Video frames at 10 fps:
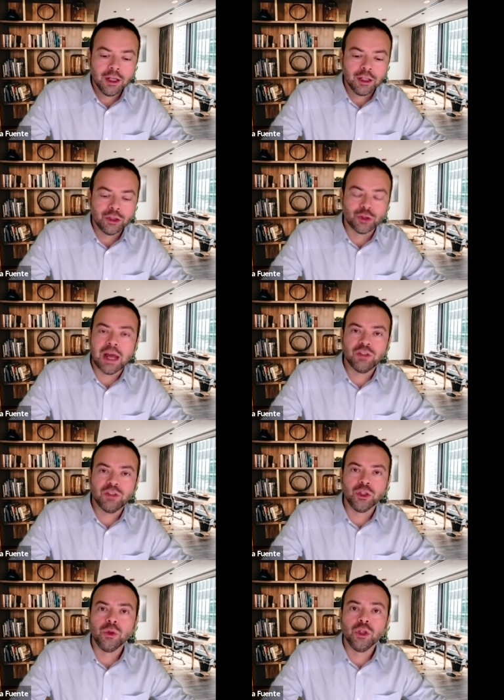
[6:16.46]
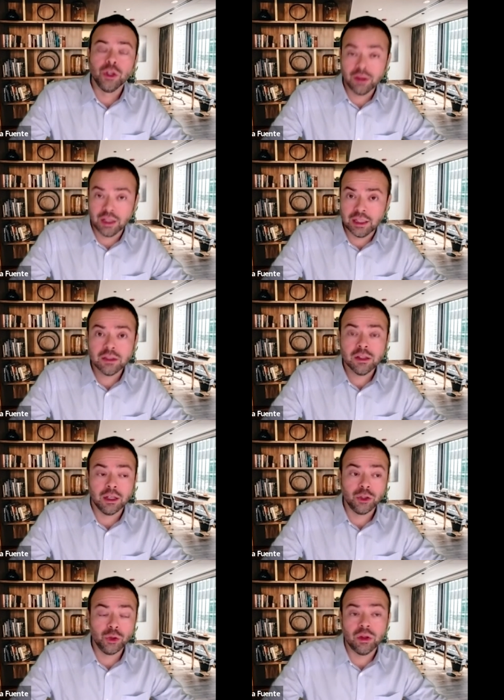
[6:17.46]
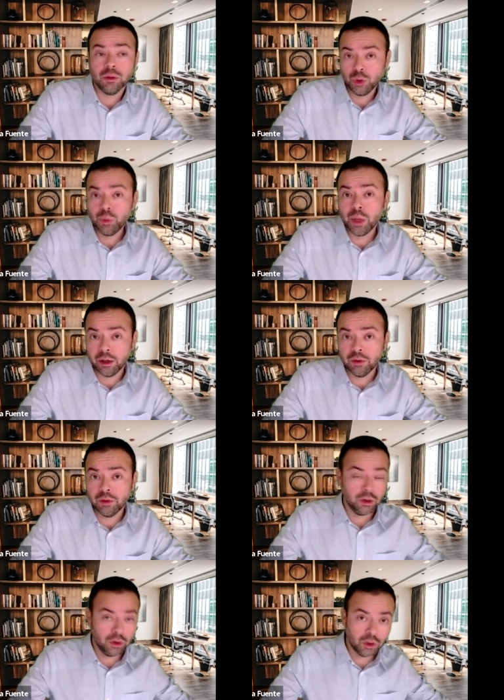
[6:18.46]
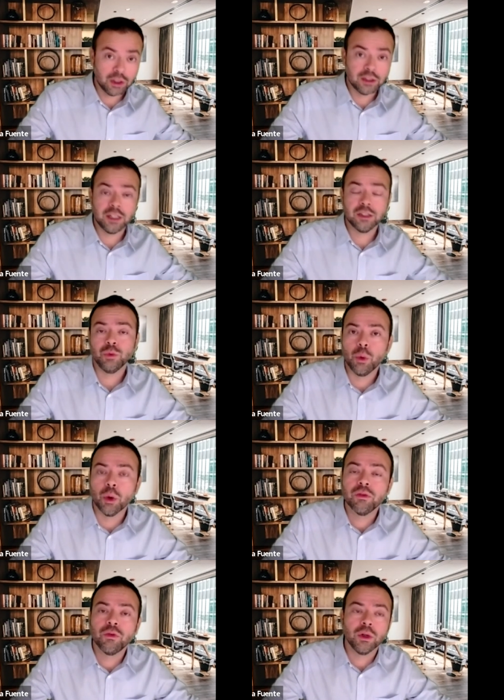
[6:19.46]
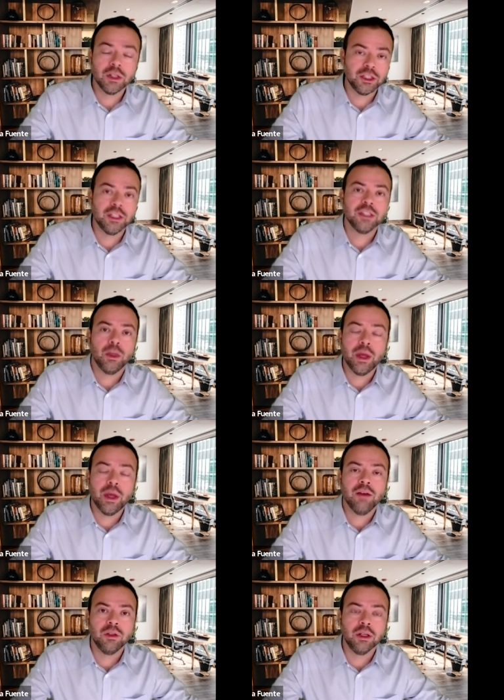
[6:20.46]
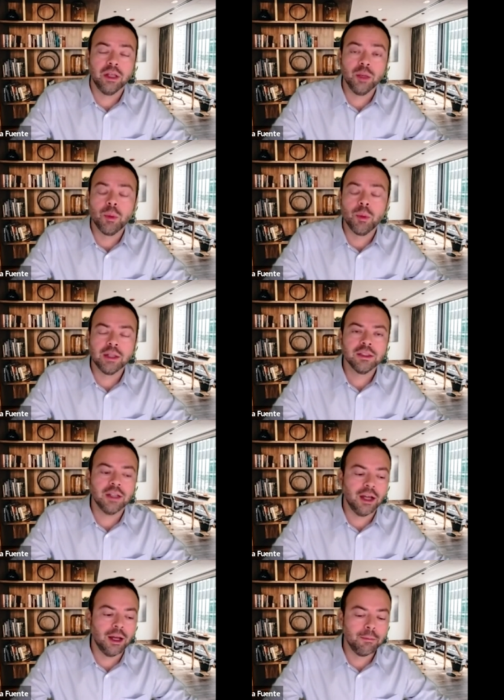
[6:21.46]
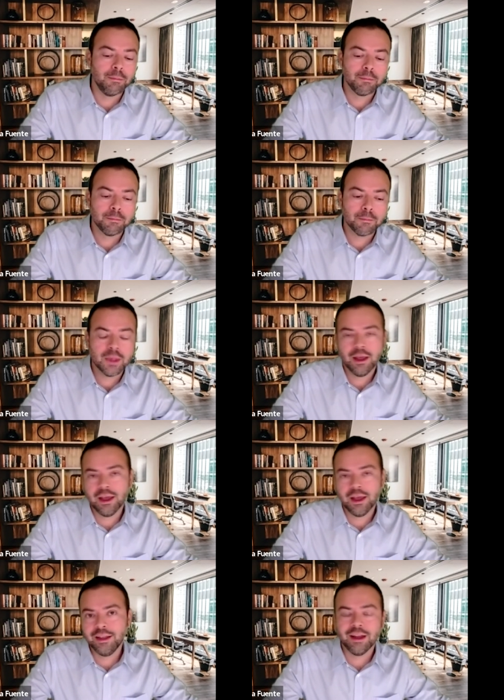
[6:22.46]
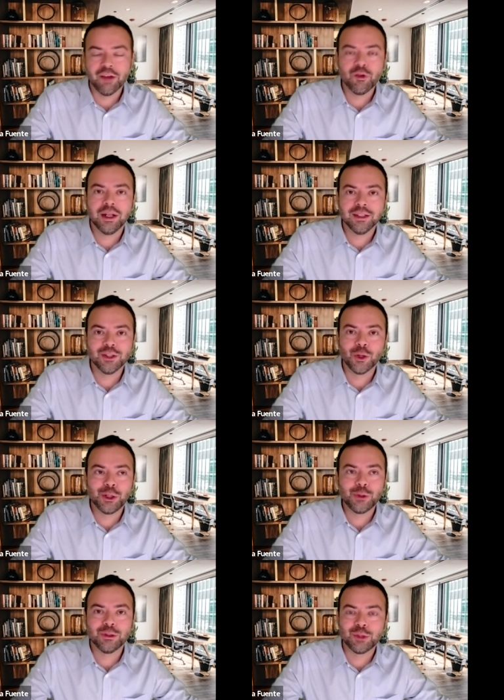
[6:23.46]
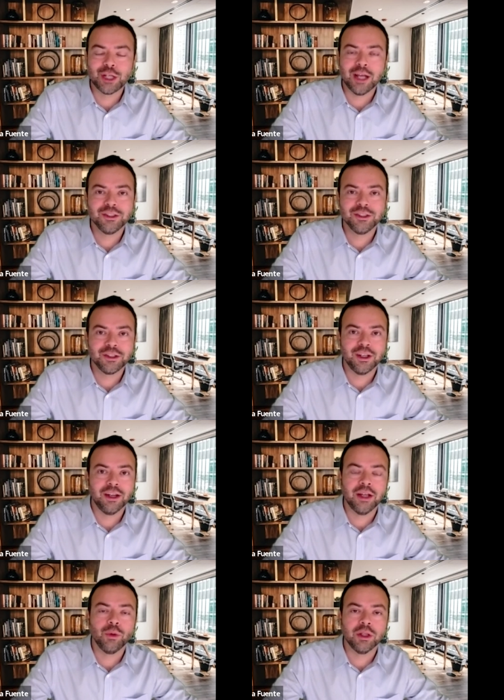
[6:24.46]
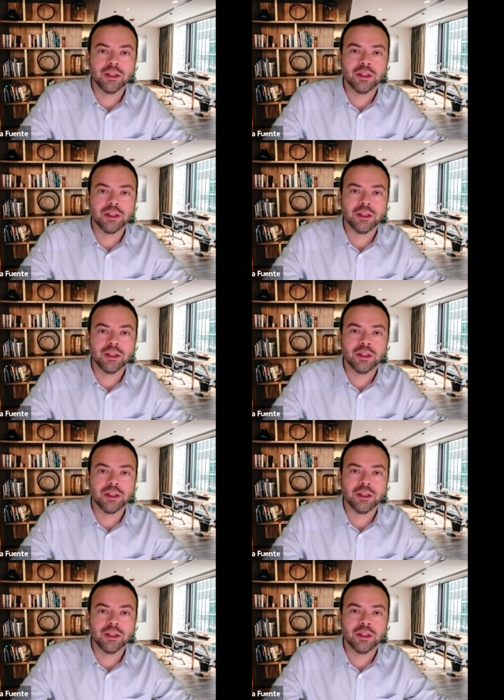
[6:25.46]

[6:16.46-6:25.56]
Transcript: strive to do good things and do do better for the organizations we work for and the changes that we have to implement. Um, and yeah, everybody is going through some challenges today, right? With